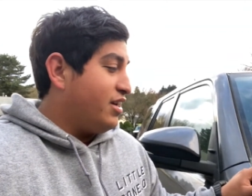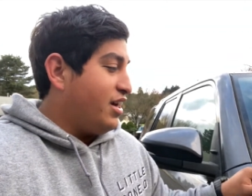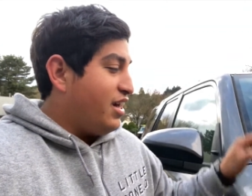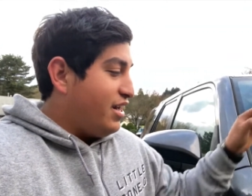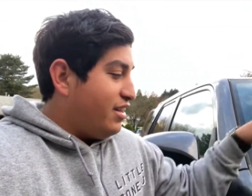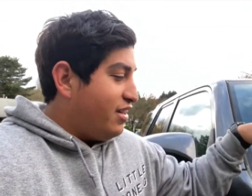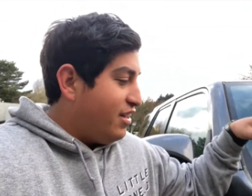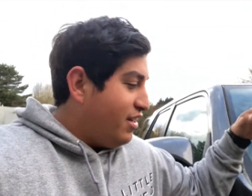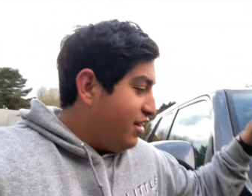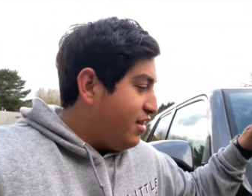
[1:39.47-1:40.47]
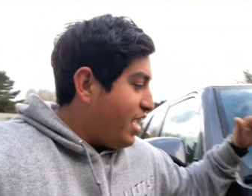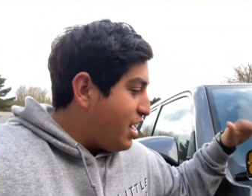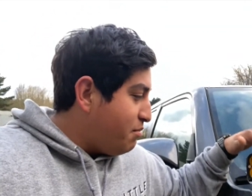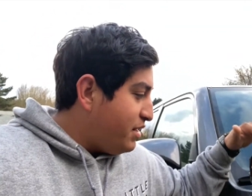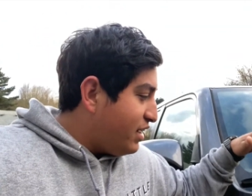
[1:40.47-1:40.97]
And they
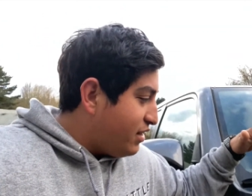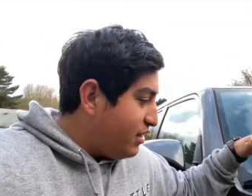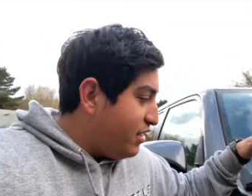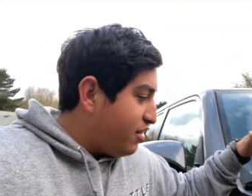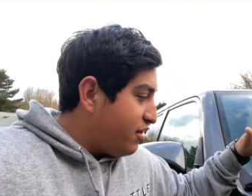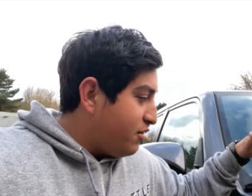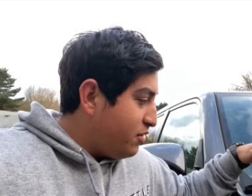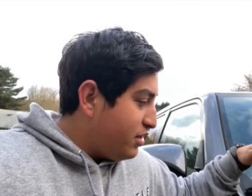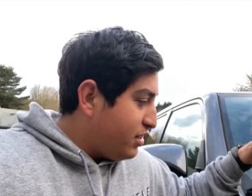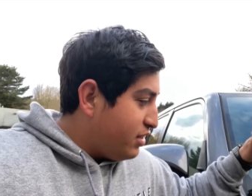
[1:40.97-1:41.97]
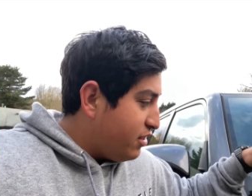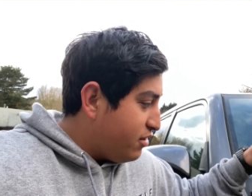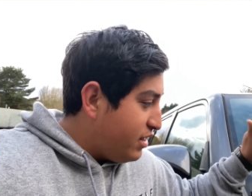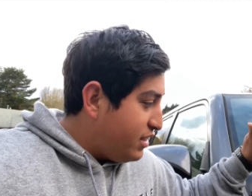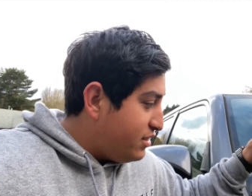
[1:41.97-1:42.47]
had them in clear with the clear
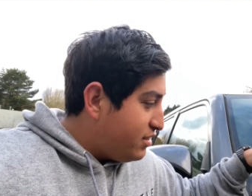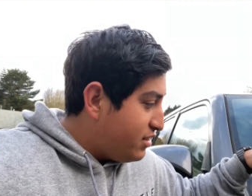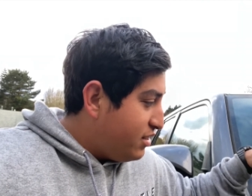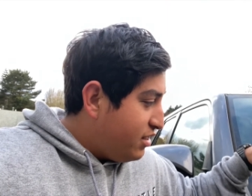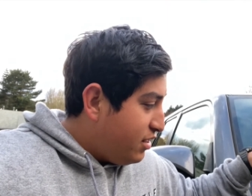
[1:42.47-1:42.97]
lens.